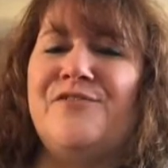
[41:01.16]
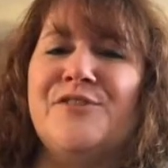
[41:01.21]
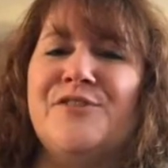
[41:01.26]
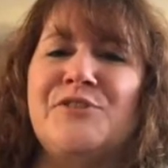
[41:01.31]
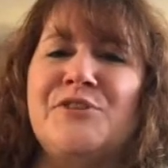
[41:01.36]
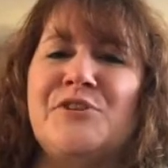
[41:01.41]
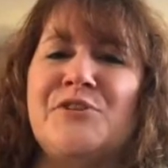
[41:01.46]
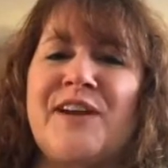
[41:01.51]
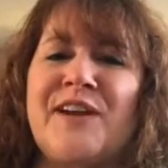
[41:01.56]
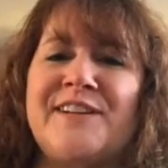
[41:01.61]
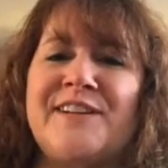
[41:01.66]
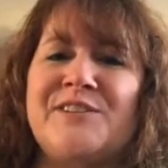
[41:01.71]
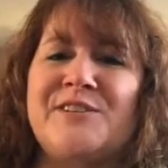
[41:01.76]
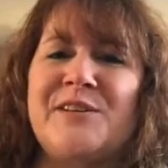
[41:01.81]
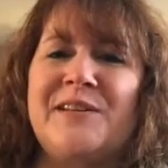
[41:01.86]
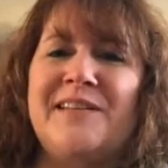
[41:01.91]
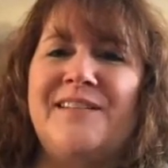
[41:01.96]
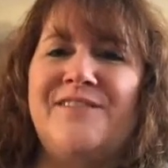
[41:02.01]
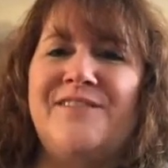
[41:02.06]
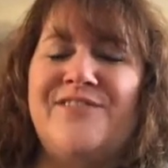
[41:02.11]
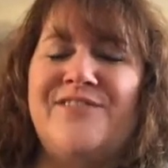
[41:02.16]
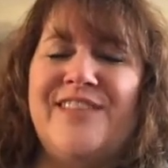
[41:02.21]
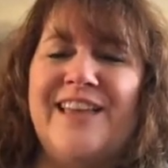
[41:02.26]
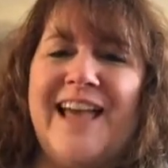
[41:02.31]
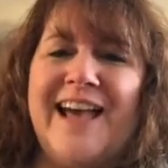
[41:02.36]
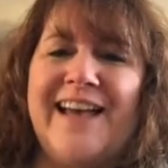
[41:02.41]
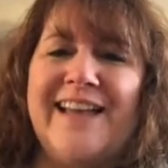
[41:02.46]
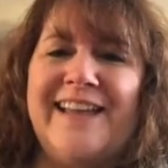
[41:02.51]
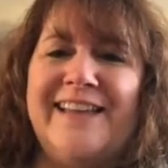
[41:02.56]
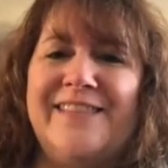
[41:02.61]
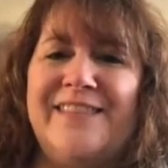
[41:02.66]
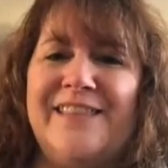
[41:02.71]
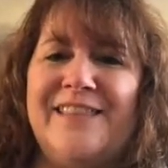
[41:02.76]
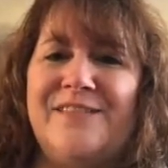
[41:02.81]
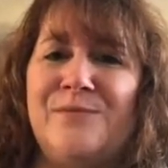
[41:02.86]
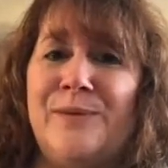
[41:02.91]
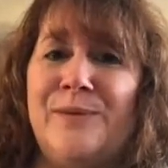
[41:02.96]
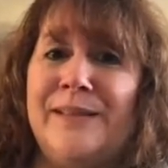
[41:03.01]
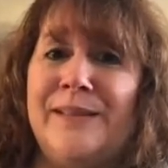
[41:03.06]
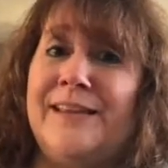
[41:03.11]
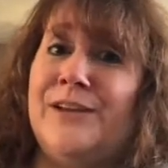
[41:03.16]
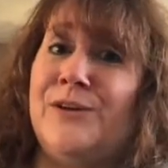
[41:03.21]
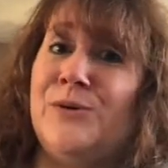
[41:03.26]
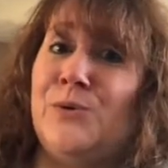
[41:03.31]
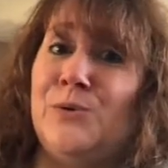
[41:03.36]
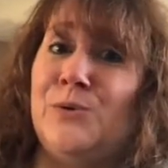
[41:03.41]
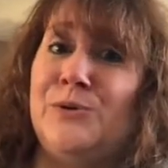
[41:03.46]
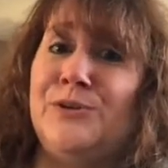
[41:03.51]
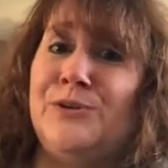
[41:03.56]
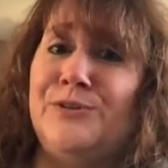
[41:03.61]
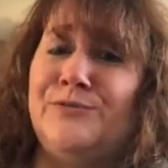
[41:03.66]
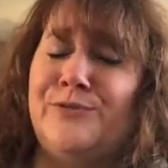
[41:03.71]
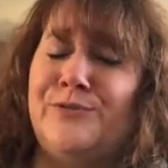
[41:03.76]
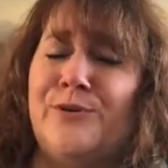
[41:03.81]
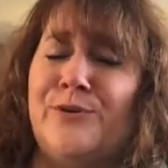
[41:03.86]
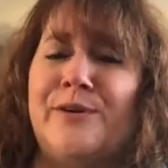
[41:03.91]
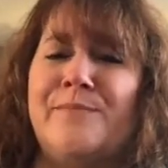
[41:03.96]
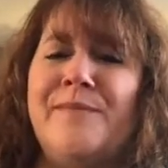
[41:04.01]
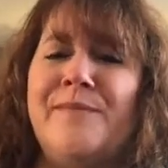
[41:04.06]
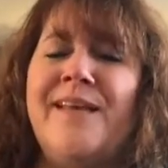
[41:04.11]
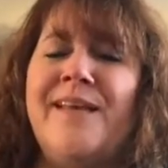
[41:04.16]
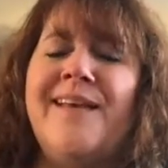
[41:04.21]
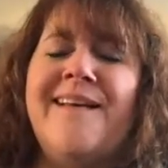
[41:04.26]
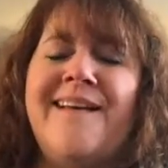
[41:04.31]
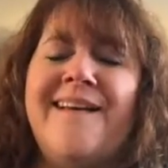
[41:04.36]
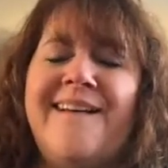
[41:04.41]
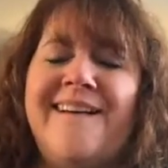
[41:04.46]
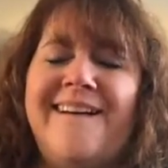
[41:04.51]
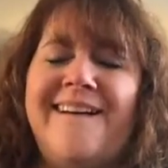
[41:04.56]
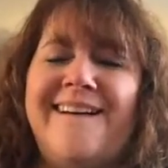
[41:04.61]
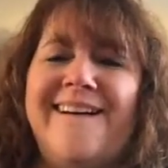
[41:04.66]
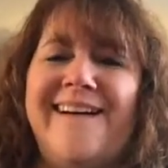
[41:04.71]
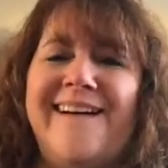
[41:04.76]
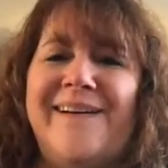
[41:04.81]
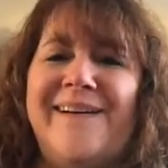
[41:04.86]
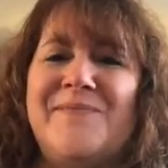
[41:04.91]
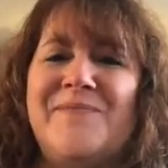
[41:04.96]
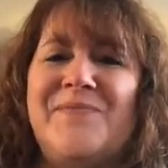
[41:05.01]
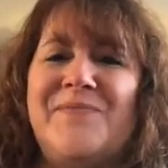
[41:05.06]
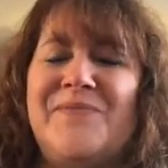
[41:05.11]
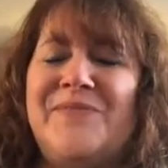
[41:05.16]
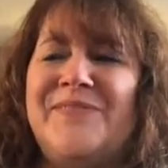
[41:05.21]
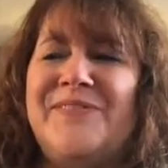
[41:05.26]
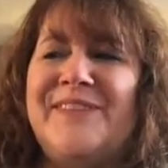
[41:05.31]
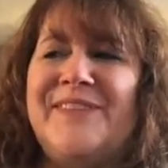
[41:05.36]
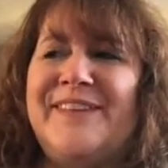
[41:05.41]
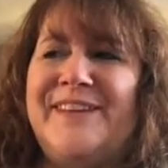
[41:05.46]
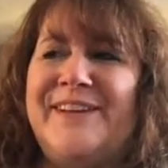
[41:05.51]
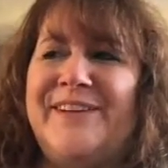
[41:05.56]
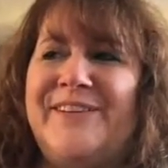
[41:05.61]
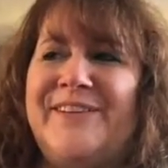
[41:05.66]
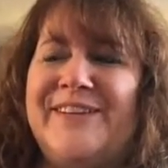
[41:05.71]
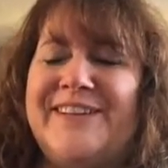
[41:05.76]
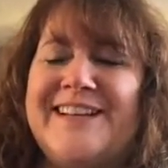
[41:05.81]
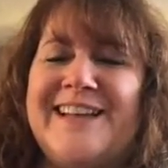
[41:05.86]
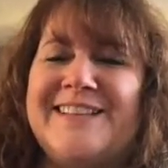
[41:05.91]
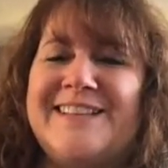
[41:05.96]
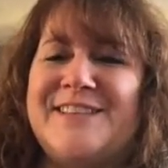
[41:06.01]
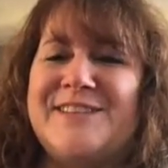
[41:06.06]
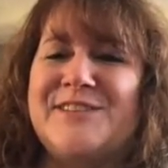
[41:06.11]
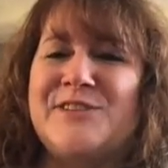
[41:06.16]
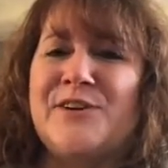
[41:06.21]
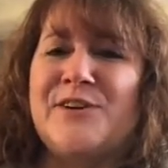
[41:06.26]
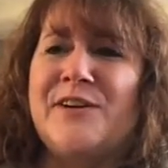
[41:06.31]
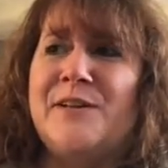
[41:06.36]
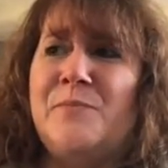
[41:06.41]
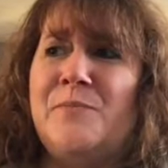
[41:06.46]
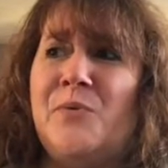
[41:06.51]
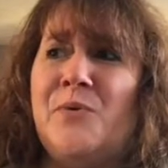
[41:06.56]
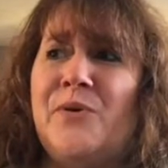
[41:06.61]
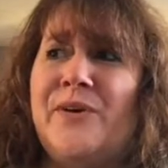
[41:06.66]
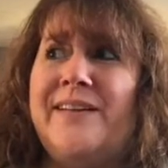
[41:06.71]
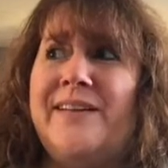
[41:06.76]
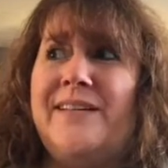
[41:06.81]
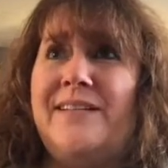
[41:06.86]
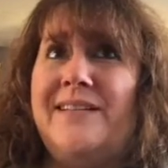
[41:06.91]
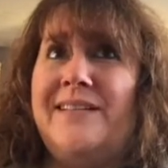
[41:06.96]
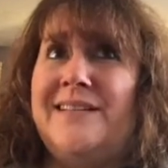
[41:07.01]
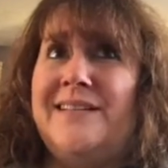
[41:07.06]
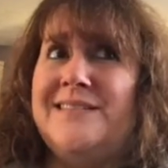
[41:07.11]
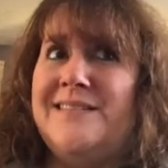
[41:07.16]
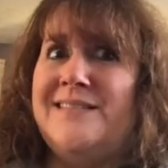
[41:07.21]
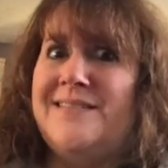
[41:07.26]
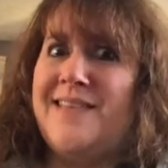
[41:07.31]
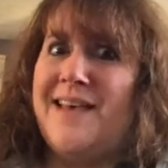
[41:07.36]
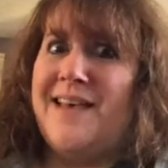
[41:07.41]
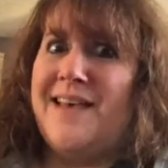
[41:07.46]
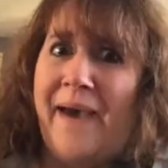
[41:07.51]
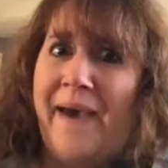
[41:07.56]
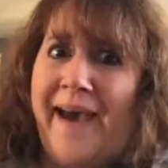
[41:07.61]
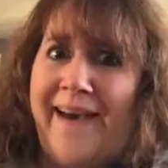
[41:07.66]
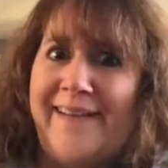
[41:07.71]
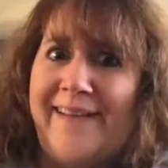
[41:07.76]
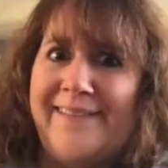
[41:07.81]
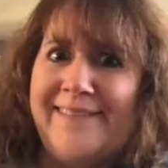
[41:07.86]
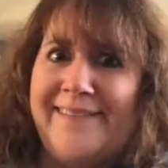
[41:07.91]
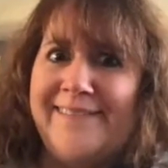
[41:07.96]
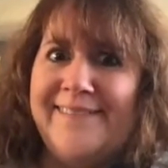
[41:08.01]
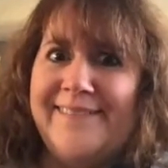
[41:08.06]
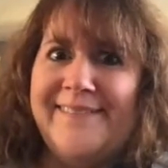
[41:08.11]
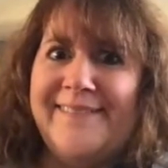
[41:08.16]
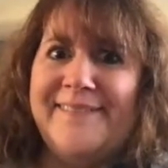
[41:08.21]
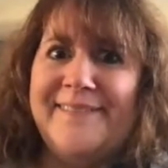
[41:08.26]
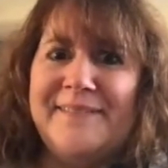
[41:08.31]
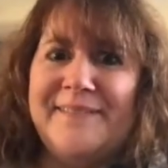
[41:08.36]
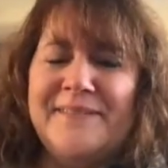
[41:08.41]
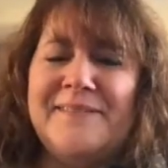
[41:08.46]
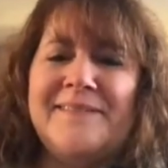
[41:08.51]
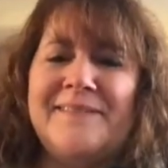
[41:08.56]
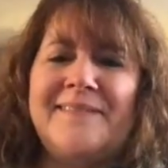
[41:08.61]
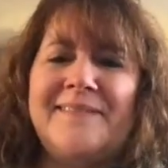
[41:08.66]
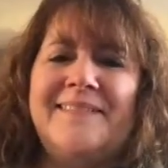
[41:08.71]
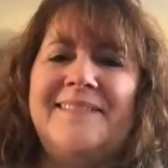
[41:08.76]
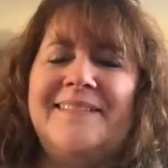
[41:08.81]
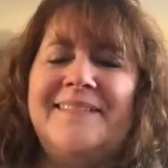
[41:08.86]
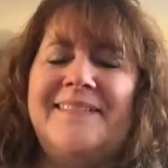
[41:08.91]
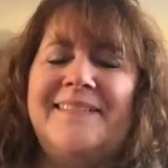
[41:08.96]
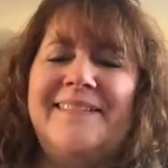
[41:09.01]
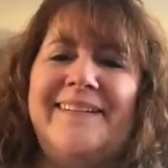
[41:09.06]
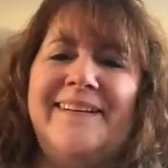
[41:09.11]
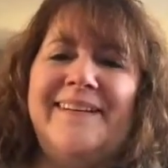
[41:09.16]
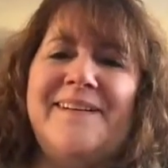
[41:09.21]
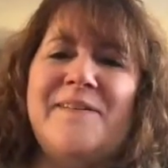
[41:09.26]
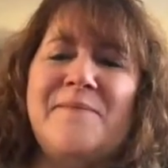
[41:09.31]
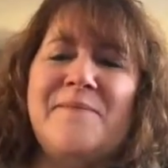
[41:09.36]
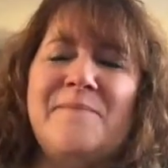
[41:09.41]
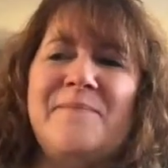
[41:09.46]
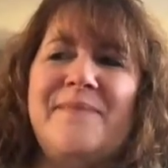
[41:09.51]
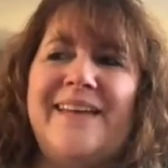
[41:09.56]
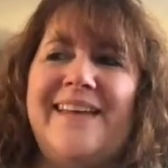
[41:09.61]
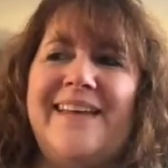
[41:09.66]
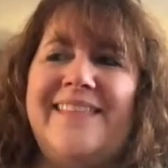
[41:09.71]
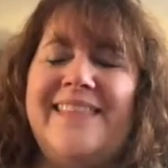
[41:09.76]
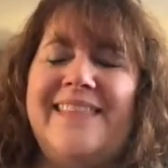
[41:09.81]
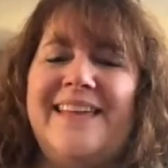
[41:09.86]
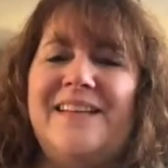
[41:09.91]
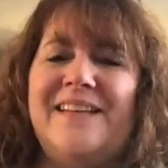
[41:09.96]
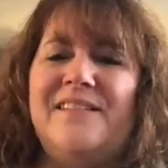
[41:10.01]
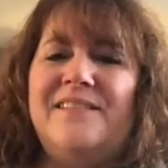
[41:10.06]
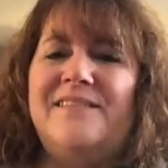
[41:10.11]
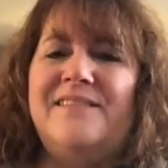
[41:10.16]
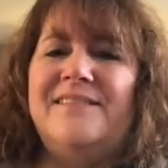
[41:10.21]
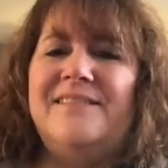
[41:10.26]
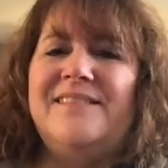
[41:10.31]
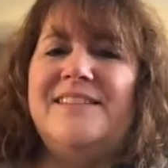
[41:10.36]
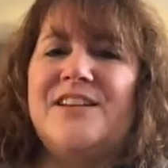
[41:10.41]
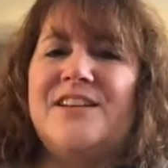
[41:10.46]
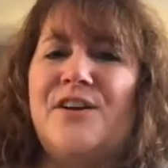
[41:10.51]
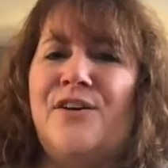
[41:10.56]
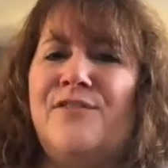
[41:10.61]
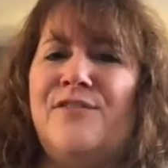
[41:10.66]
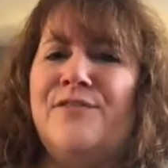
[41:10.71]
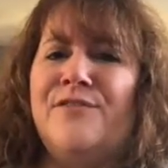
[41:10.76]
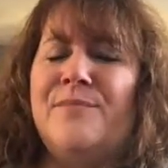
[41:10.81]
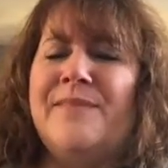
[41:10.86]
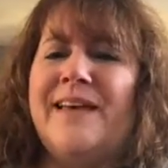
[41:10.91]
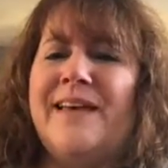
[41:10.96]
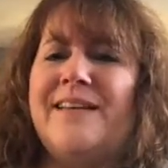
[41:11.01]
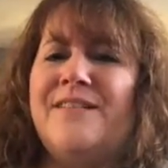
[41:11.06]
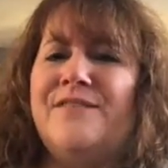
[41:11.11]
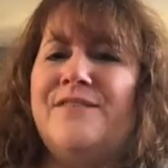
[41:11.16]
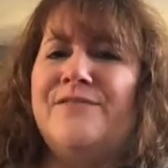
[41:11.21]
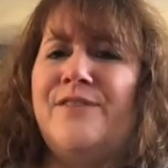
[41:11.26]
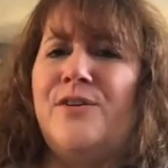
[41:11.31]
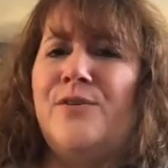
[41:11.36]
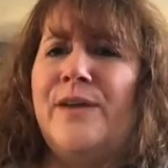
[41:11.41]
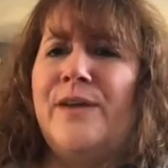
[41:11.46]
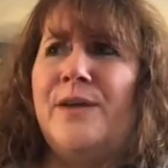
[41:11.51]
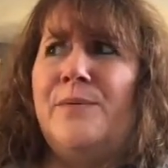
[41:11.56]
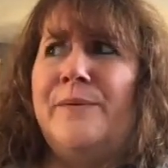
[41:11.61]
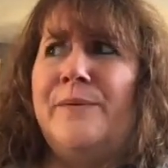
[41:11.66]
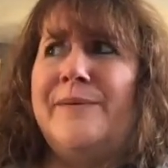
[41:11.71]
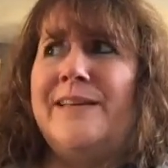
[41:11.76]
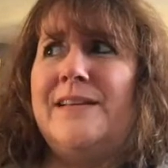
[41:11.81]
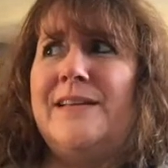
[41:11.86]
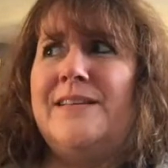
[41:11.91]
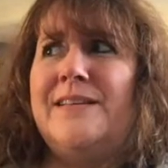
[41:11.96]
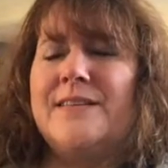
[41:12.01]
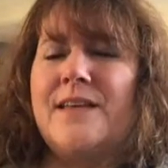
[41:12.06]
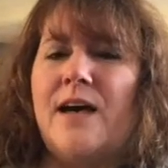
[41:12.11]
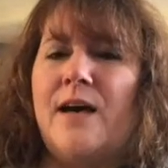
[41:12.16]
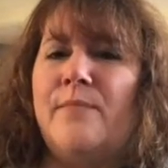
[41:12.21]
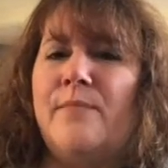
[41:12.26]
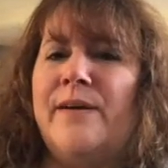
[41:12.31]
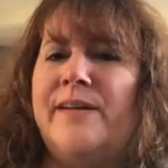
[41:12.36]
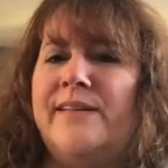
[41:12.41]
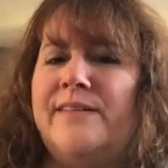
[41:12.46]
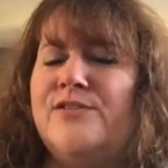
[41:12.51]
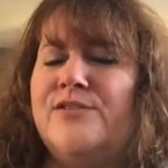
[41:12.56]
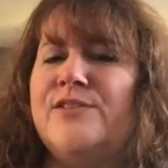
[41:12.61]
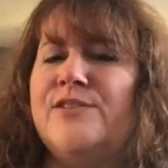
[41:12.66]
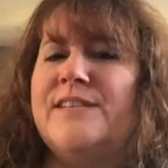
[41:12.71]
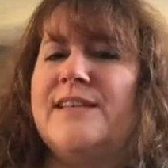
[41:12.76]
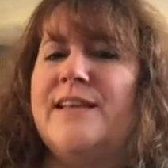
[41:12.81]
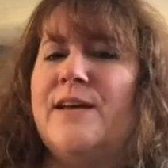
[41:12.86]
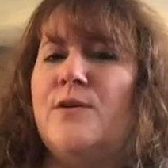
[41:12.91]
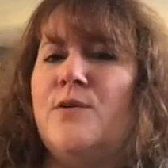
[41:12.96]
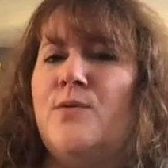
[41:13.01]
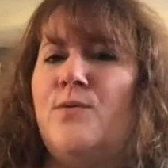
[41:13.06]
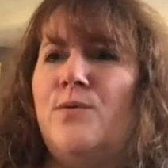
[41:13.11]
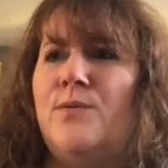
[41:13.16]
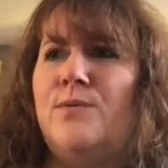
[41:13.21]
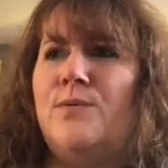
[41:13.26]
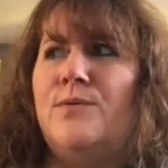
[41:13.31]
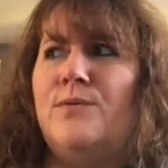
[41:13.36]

first attraction of the guy in the really cool uniform, as the starting point isn't that bad. And then to go from that of, okay, wait a minute, he's caught my interest now.